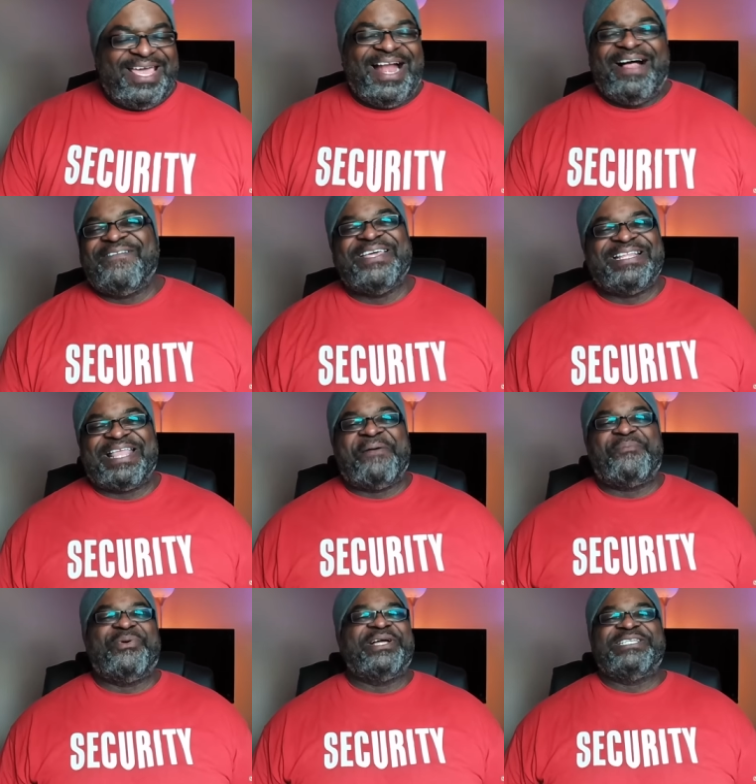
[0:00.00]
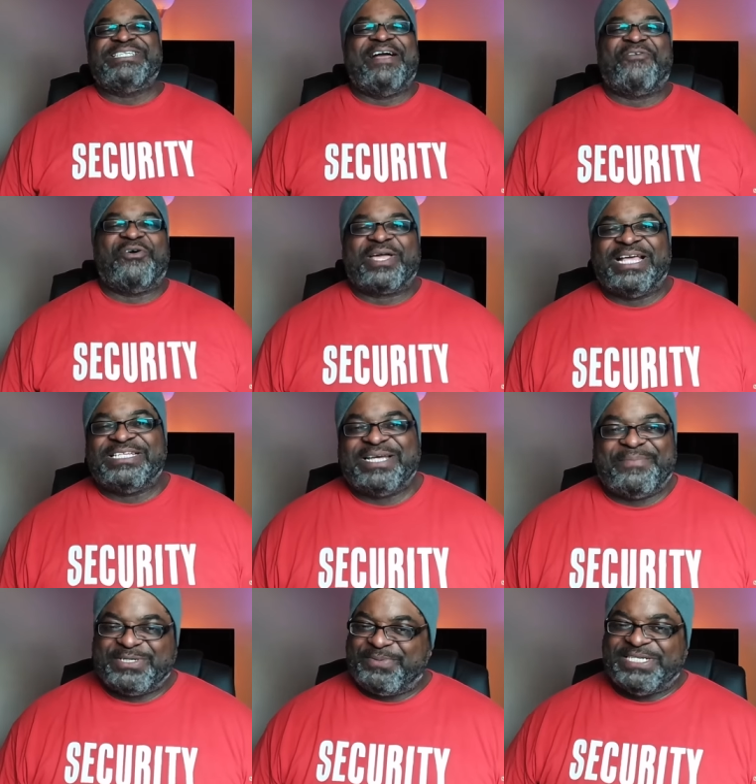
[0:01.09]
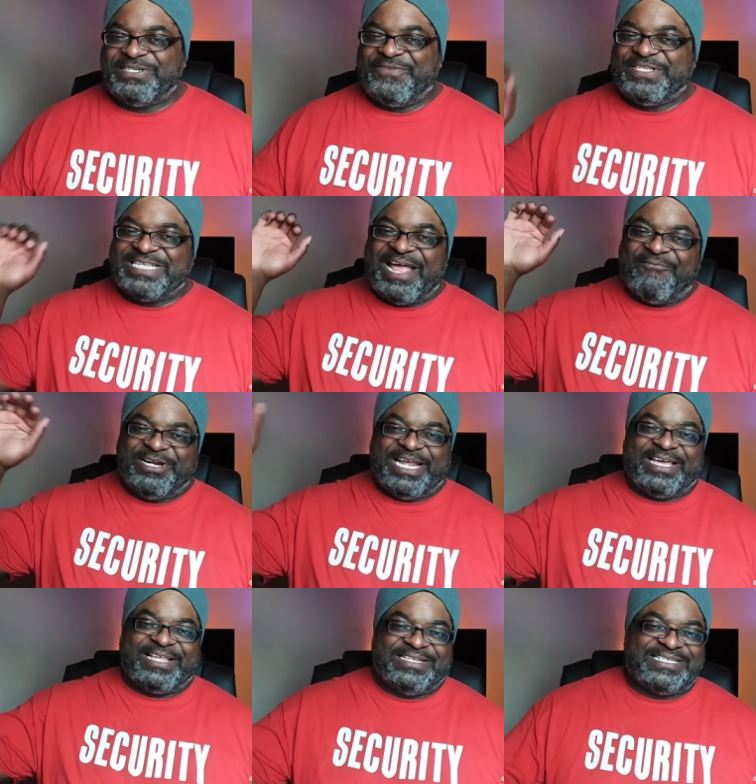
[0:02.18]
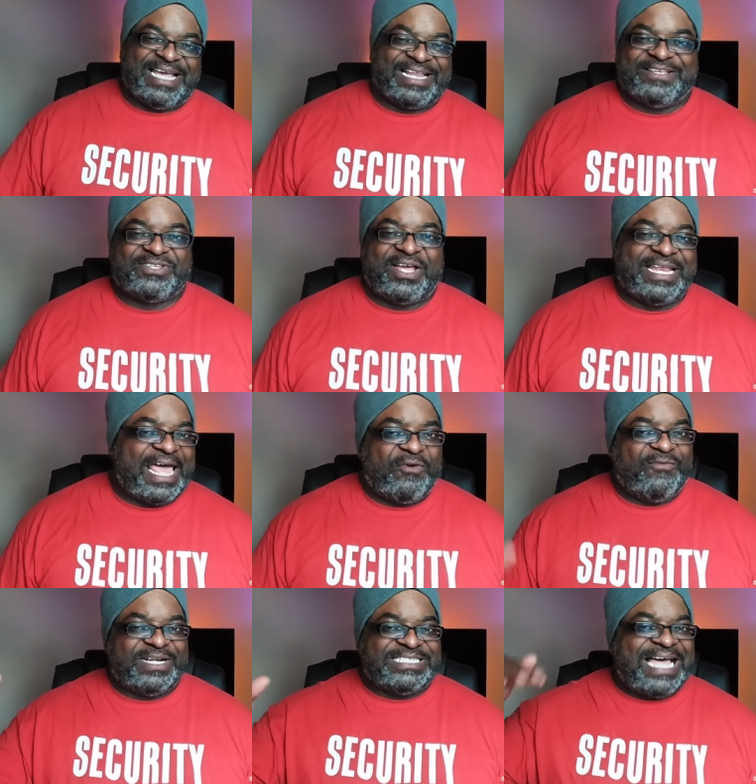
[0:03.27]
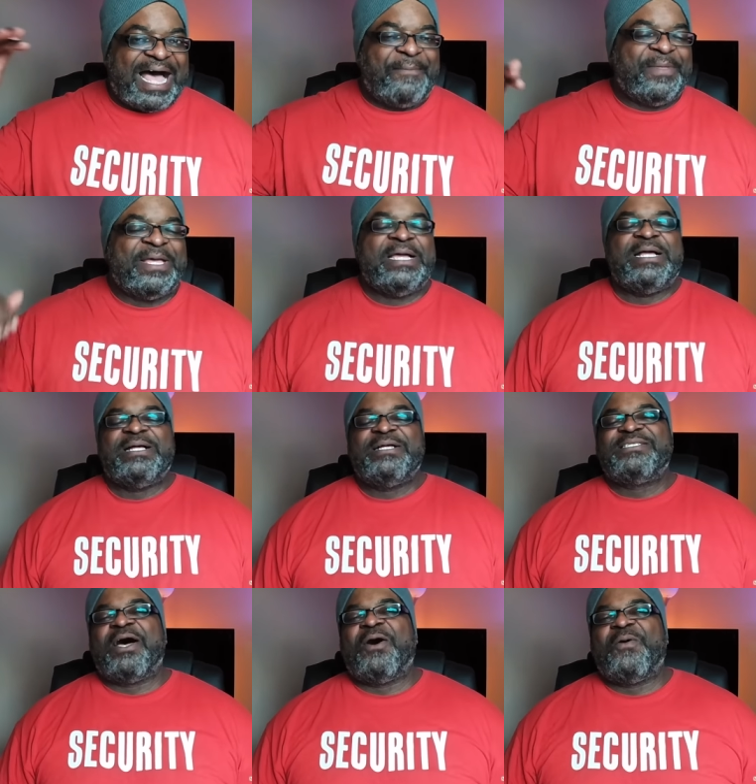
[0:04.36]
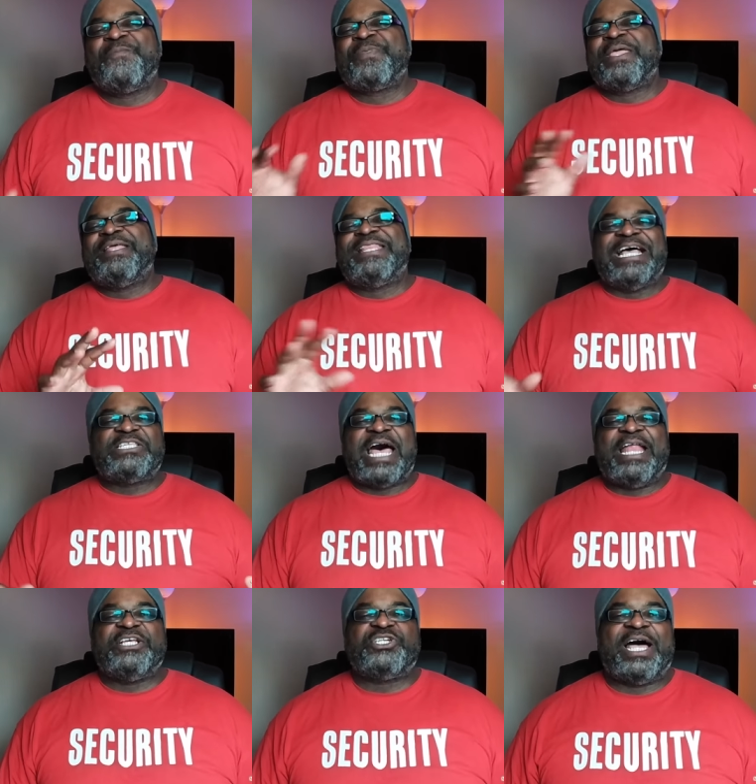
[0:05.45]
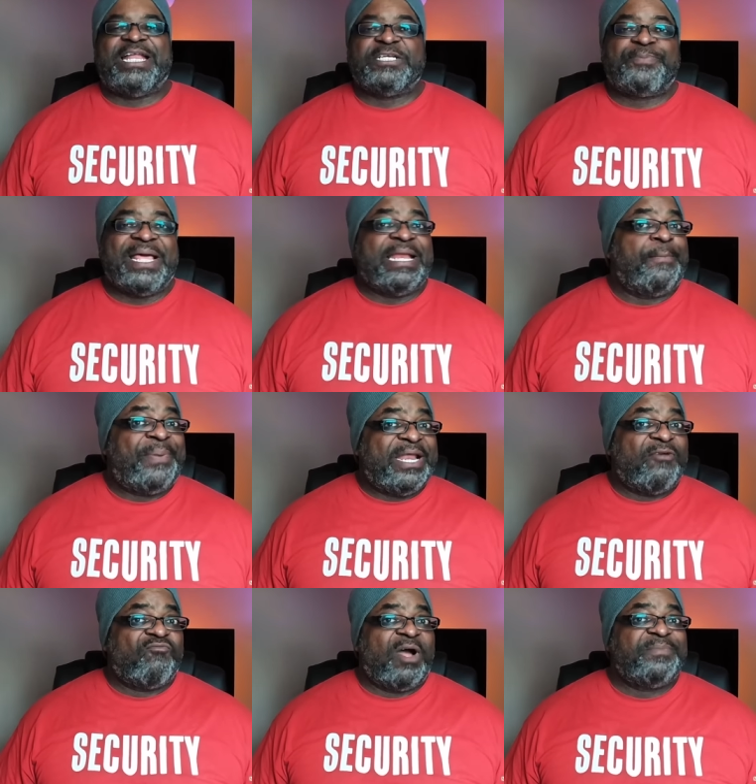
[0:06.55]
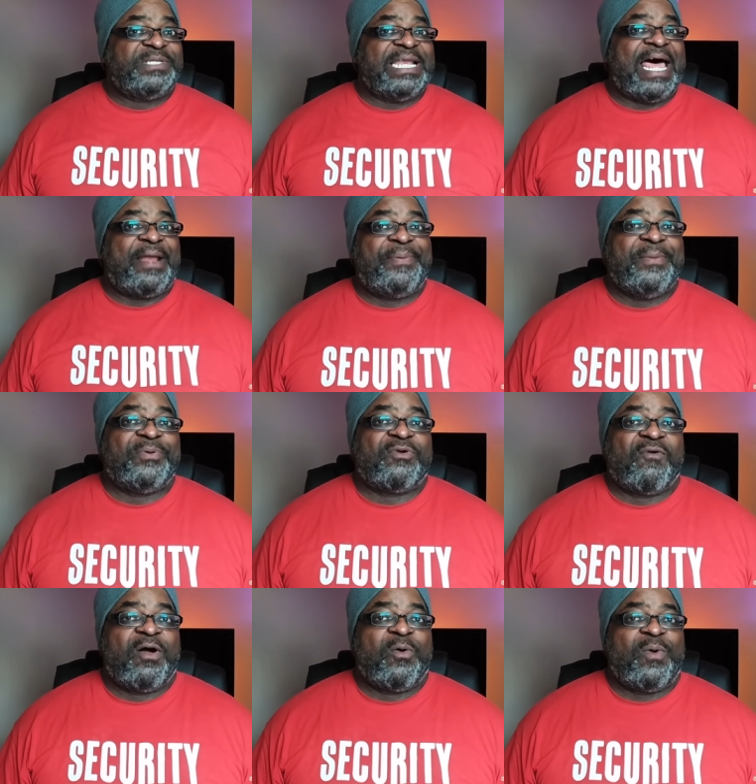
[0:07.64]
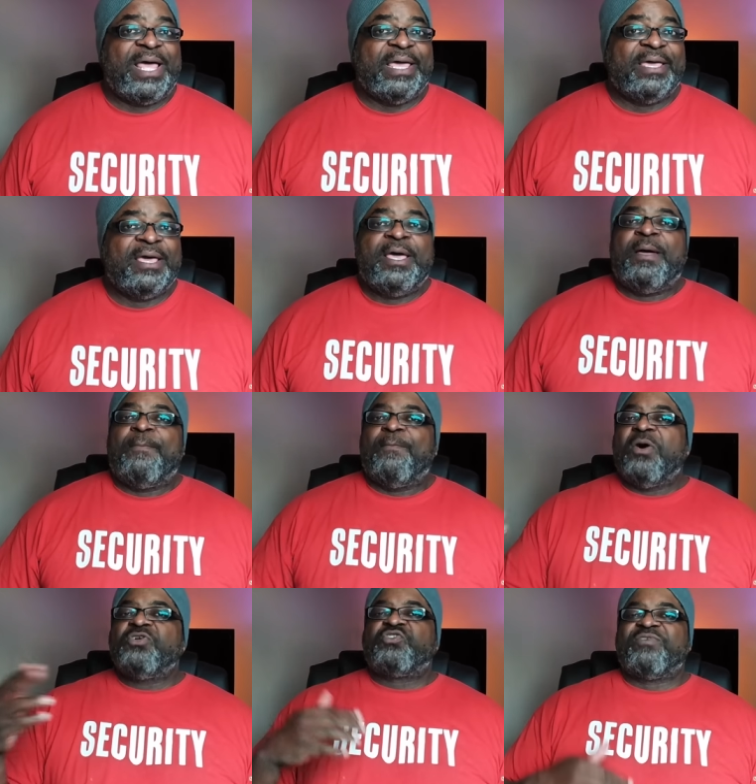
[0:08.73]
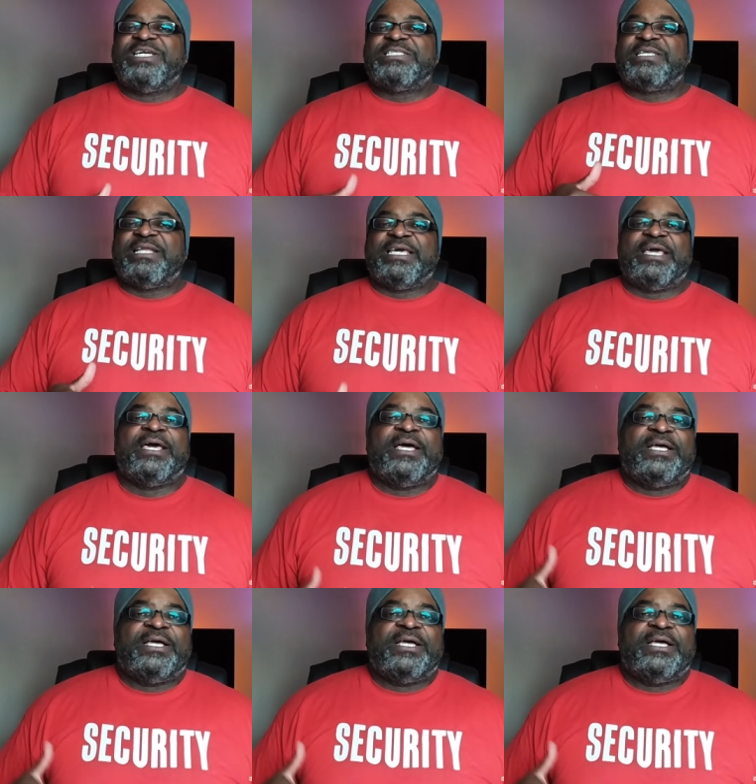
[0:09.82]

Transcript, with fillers: i at that point because you're never going to catch up, especially if it's that ridiculous. Like this, uh, that over the top. So that's how they tried to explain it, but it rubbed a lot of people the wrong way. Most recently,